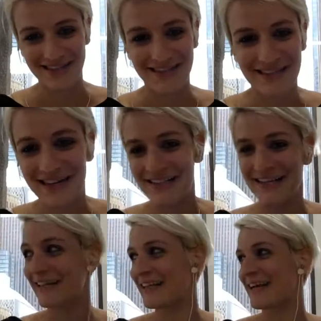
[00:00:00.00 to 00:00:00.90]
It's not
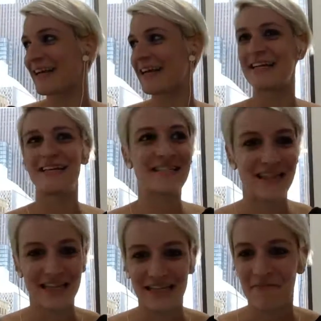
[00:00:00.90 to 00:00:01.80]
exactly an easy
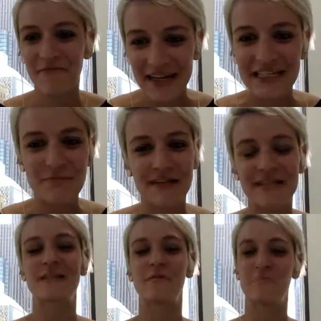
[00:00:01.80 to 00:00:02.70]
thing to fix, but
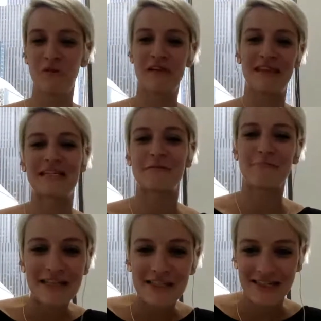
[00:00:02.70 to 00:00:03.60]
it's an important thing to
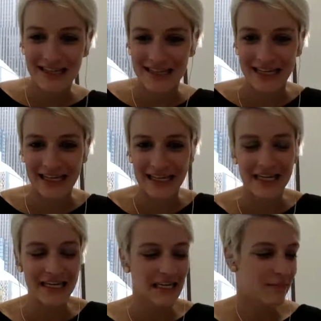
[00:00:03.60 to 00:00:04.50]
mention, I think,
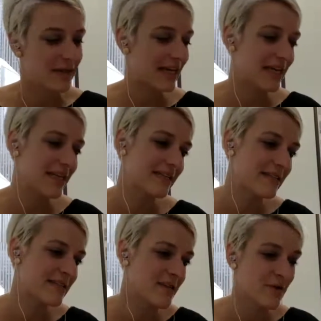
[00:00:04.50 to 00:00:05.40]

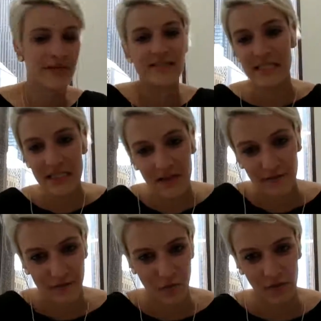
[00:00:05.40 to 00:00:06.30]
because we still live
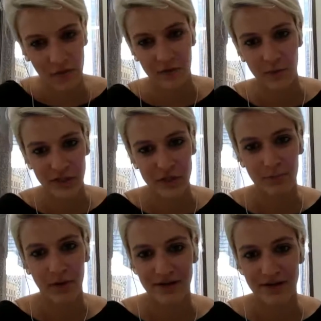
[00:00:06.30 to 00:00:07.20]
in a world in which
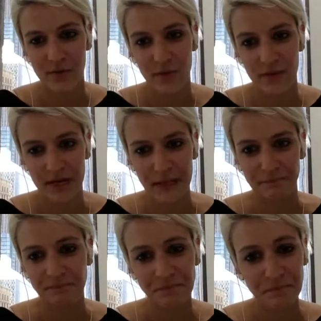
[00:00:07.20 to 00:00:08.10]
bossy women,